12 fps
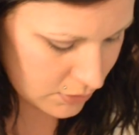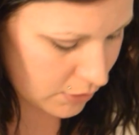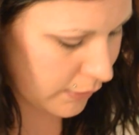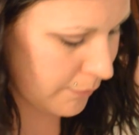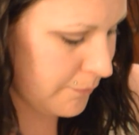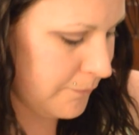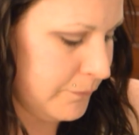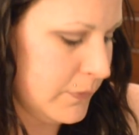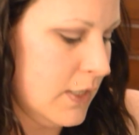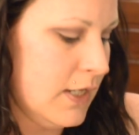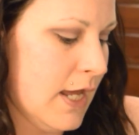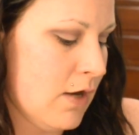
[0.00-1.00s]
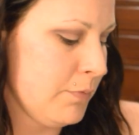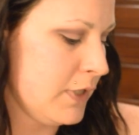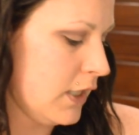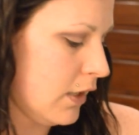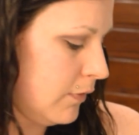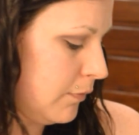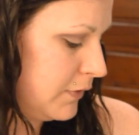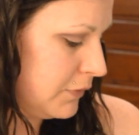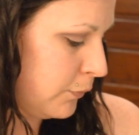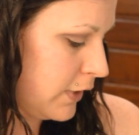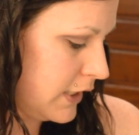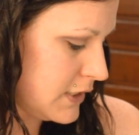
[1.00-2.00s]
Okay. Now I'm going to go in with
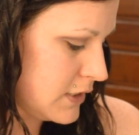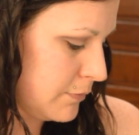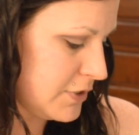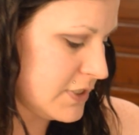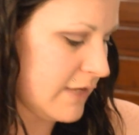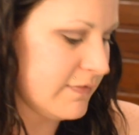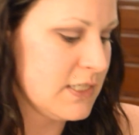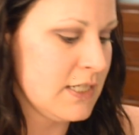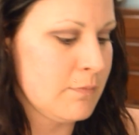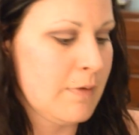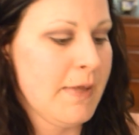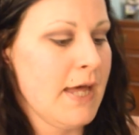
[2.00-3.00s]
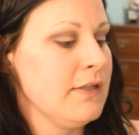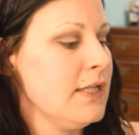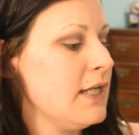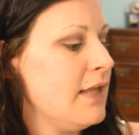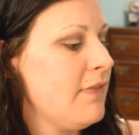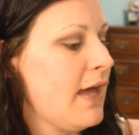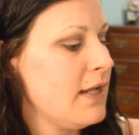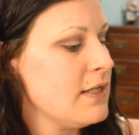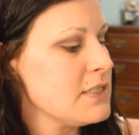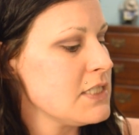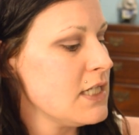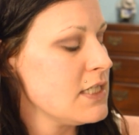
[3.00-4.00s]
what is number 17 on my palette, and that
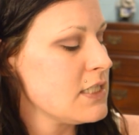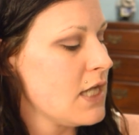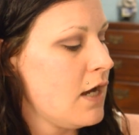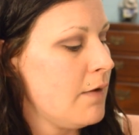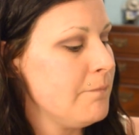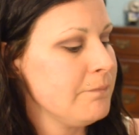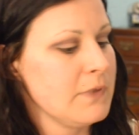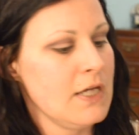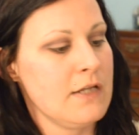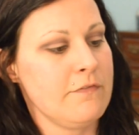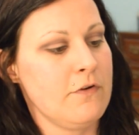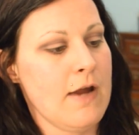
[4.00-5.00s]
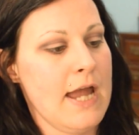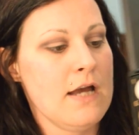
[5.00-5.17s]
is this kind of gray